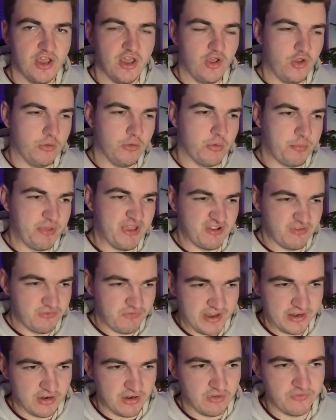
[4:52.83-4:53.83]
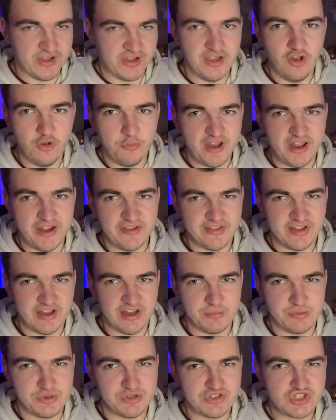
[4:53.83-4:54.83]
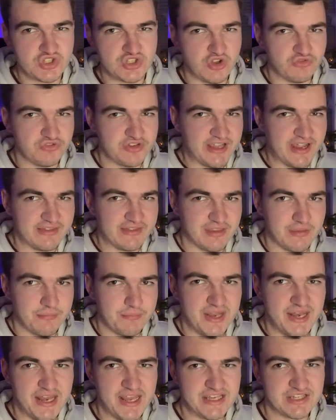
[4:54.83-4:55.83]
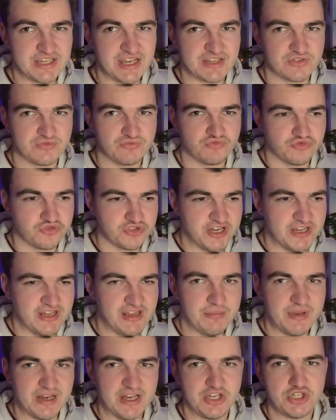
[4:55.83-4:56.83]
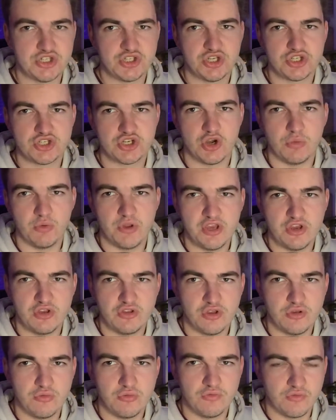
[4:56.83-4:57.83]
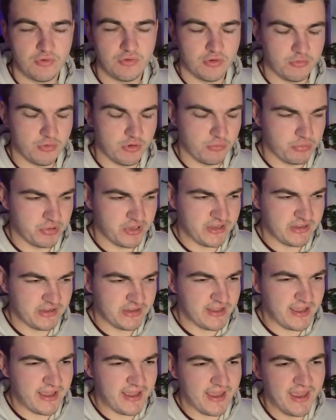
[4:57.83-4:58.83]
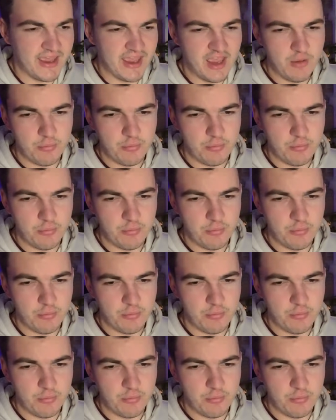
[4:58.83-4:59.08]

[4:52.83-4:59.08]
who I'm a big fan of. A little bit like Diamond, not really had the minutes, hasn't really managed to show what he can do completely yet.